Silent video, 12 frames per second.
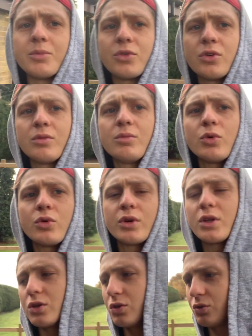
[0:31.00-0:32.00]
Good
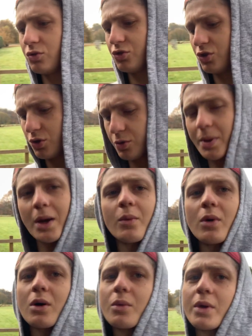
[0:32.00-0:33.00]
morning, YouTube. How
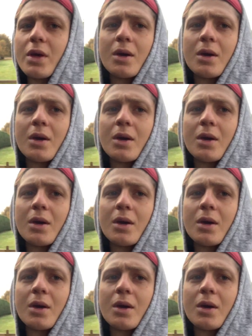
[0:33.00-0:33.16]
are we?